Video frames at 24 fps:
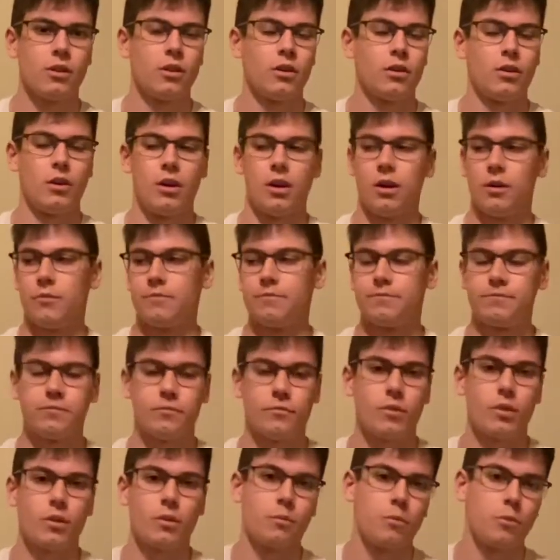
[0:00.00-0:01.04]

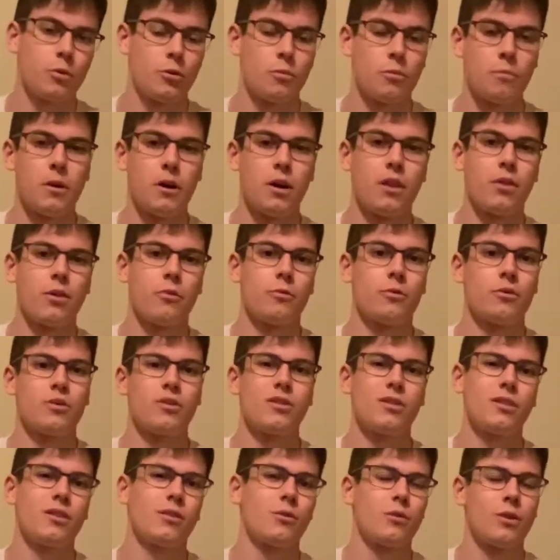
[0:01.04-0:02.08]
per month, which
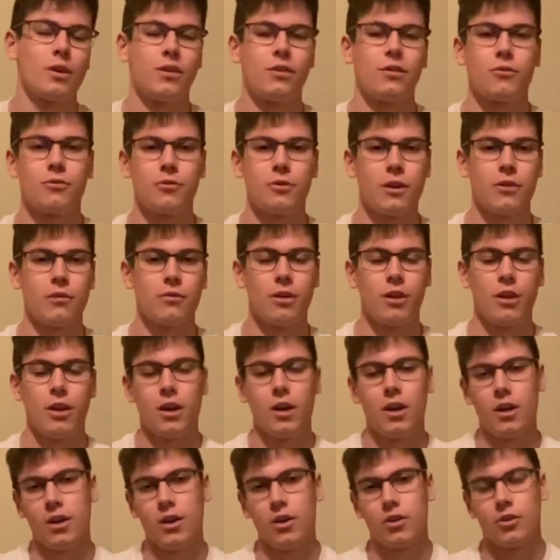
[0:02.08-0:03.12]
equates to around
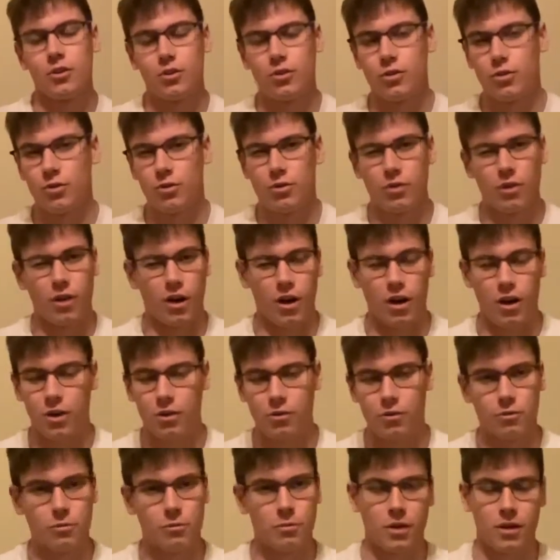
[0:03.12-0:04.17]

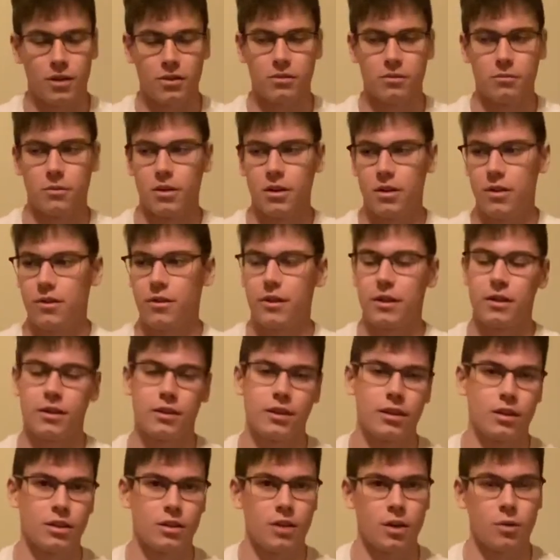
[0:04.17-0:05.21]
$100 a month that
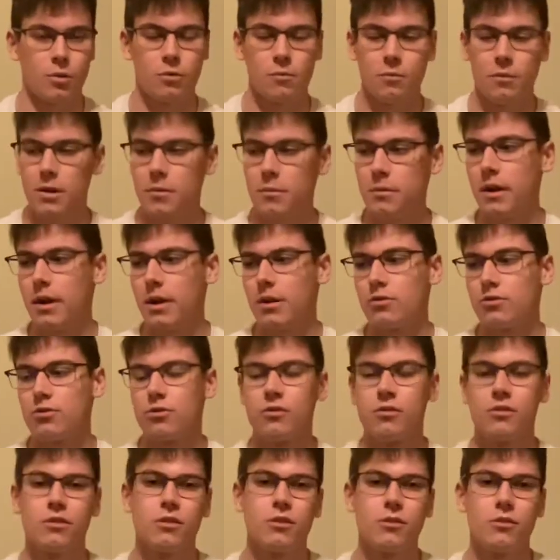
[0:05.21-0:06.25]
TikTok would pay me. I don't choose
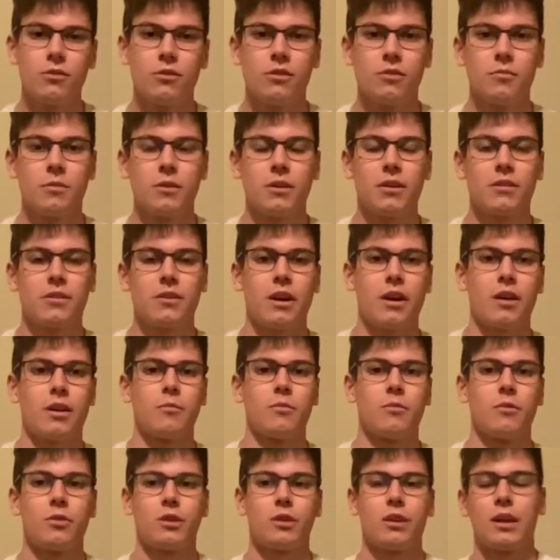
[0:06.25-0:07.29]
to do this because I'm
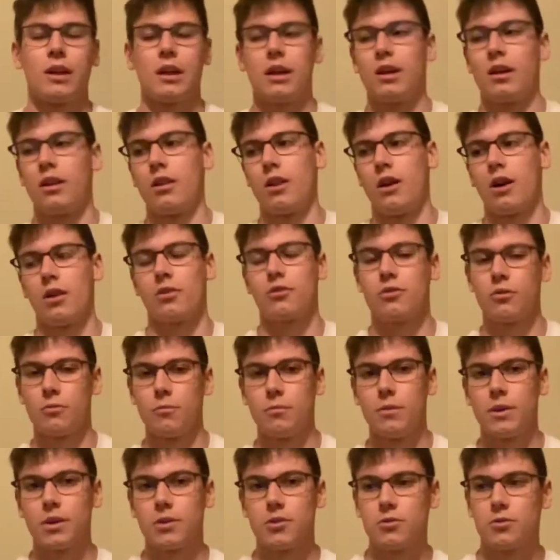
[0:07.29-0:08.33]
looking at a long-term
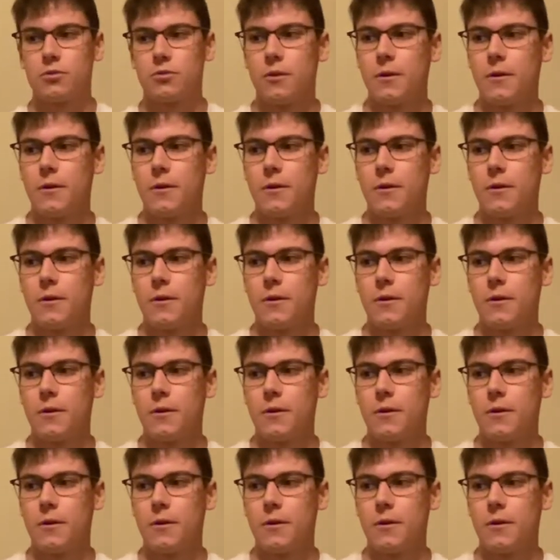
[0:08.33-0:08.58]
picture,